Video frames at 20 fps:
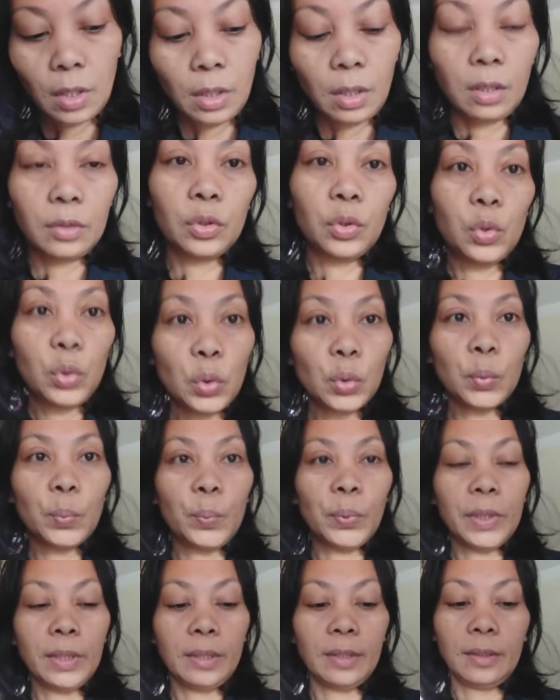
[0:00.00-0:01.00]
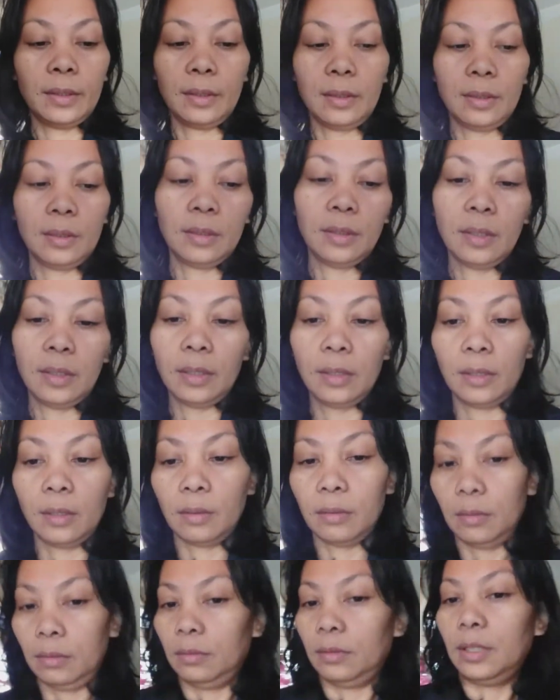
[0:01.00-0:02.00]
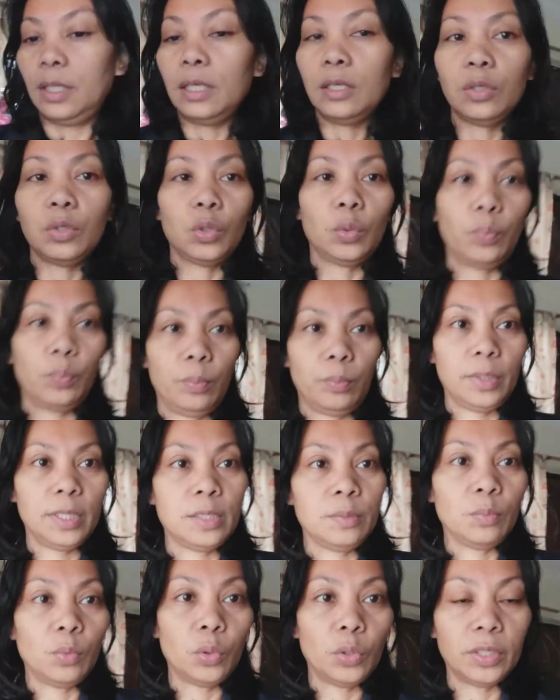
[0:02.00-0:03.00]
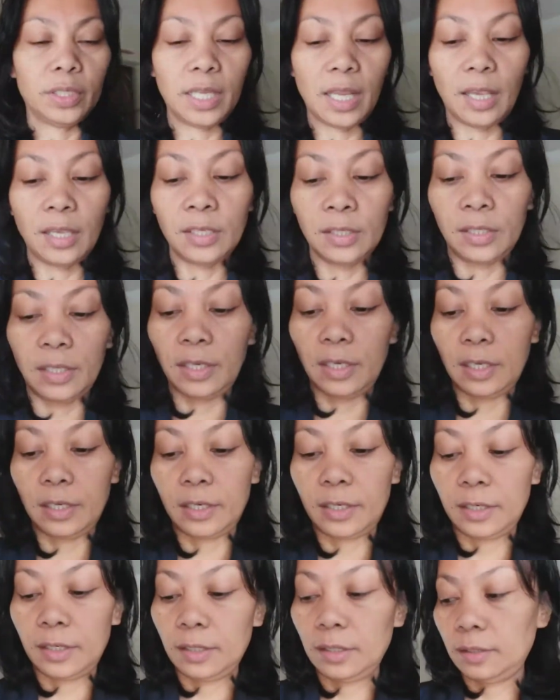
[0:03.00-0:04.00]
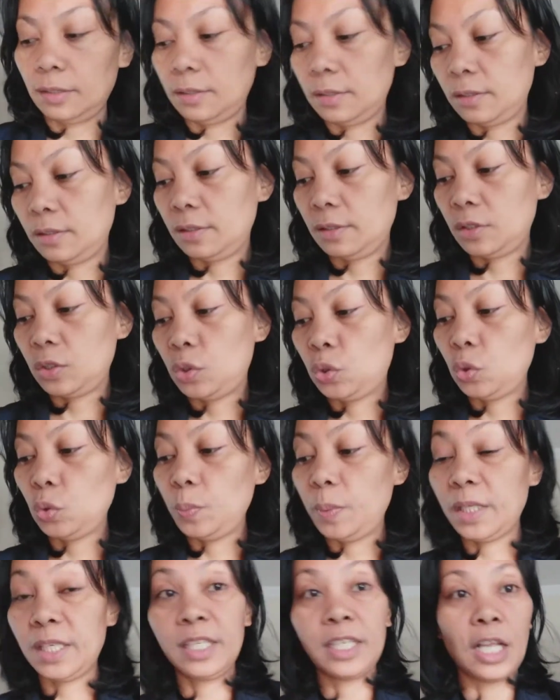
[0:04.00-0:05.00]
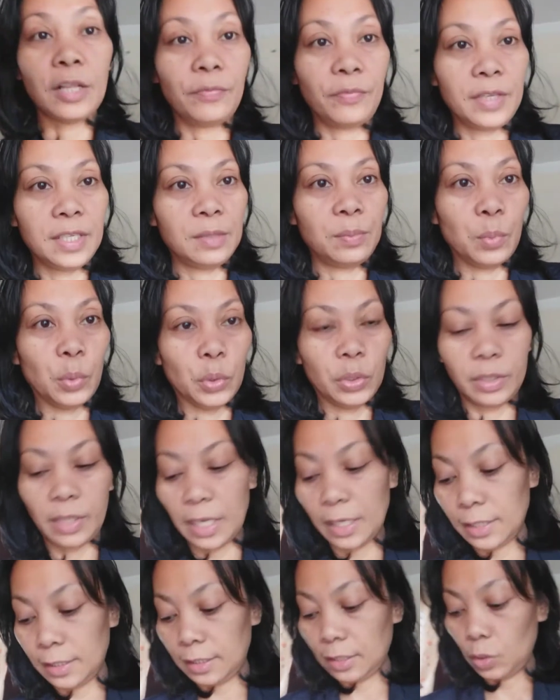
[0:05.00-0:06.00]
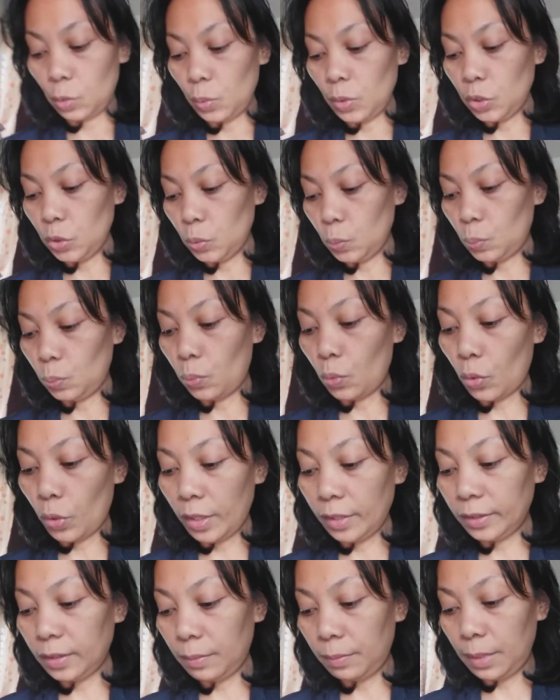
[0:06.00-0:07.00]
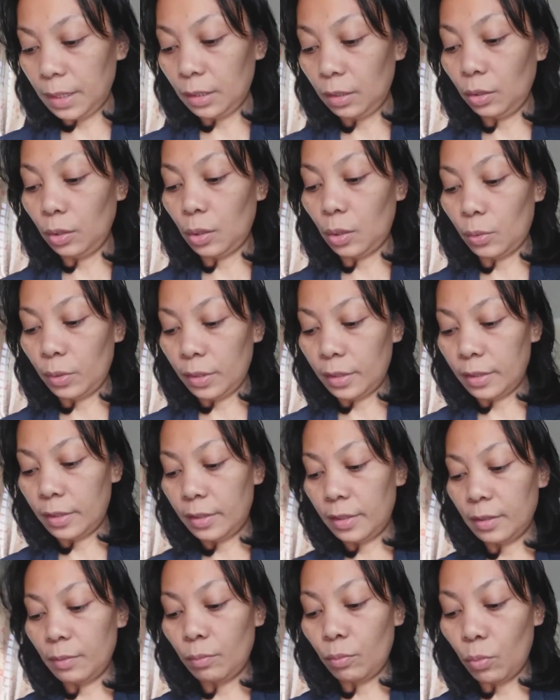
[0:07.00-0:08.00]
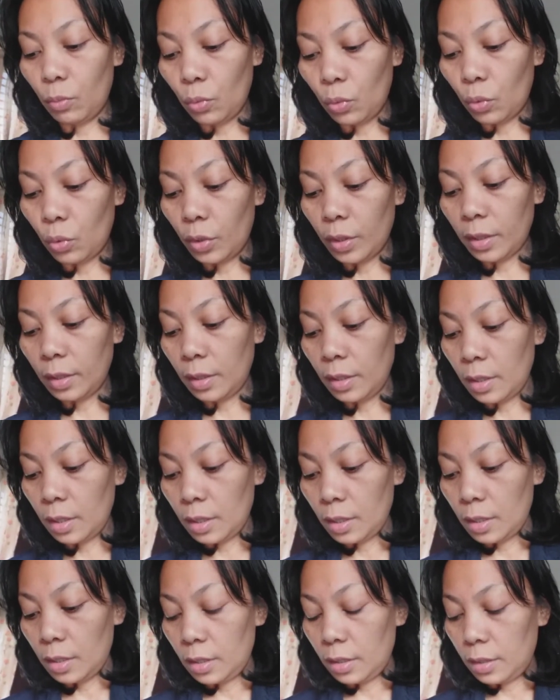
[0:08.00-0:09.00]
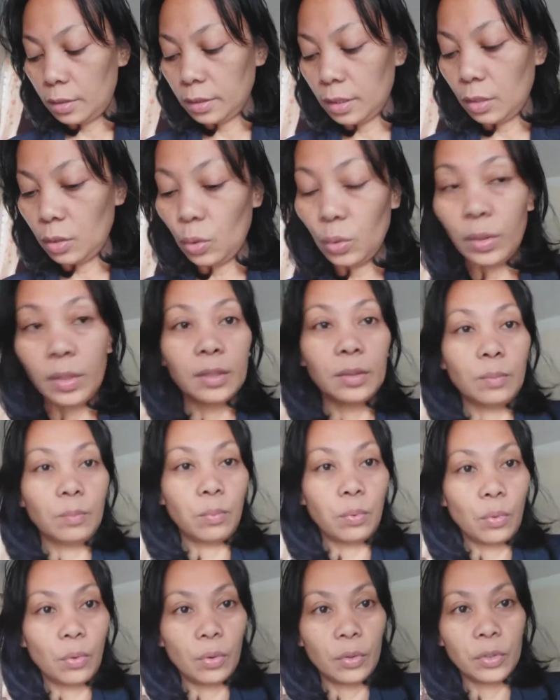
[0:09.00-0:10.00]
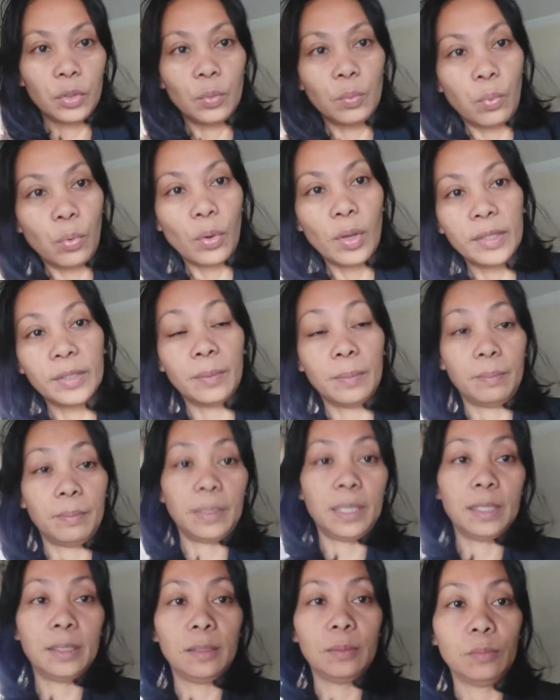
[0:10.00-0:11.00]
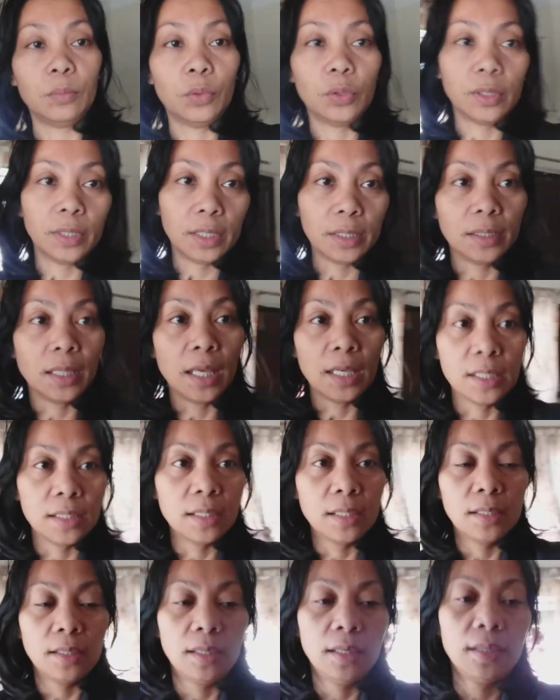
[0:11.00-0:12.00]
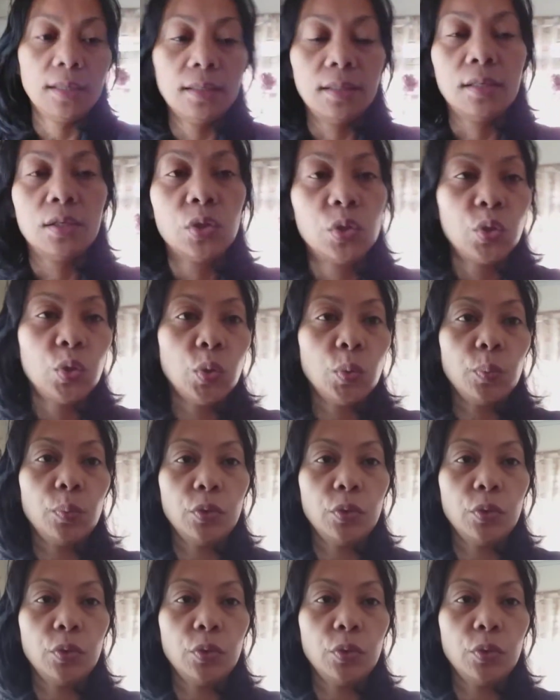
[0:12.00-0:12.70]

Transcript: soup, this soup is more tastier. The soup itself is more tastier when you boil the meat longer. The longer you boil the meat, the more the tastier the soup